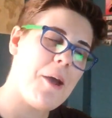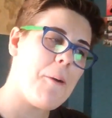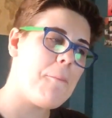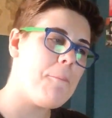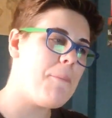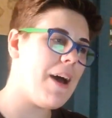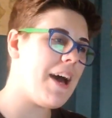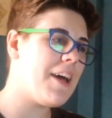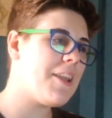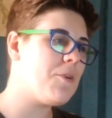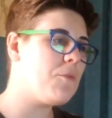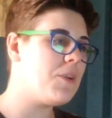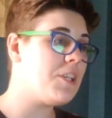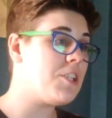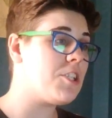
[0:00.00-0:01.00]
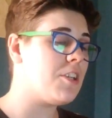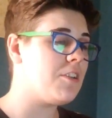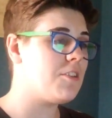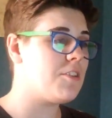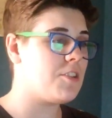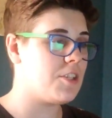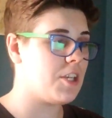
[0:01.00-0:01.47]
But we shall
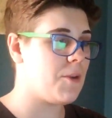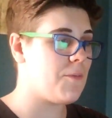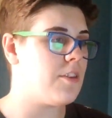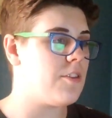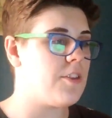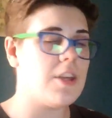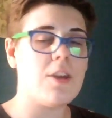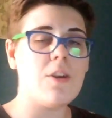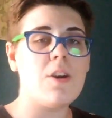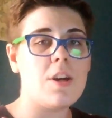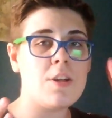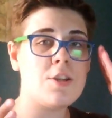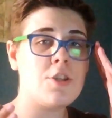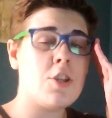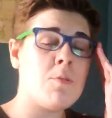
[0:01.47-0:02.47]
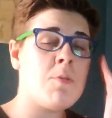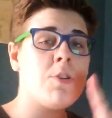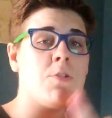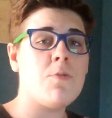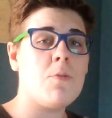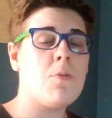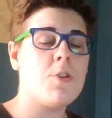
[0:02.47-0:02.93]
see. Thank you guys so
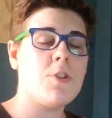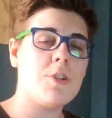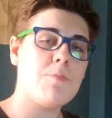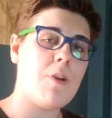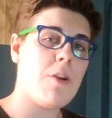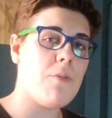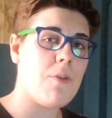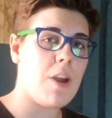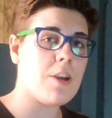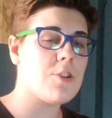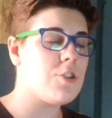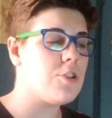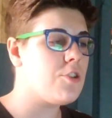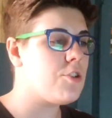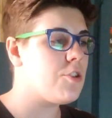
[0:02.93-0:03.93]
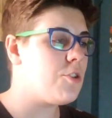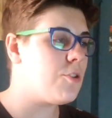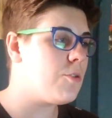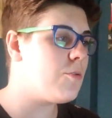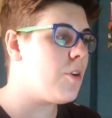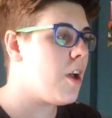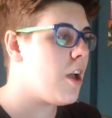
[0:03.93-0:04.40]
much for watching my reaction
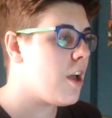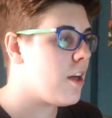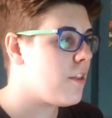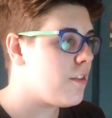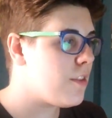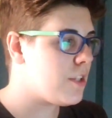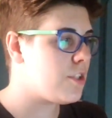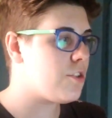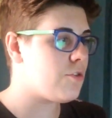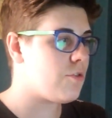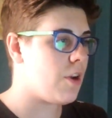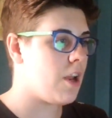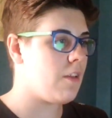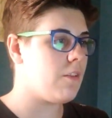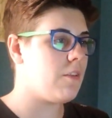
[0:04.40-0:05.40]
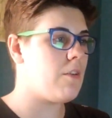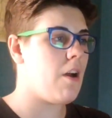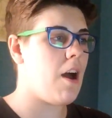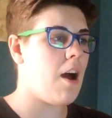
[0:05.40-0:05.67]
to this trailer.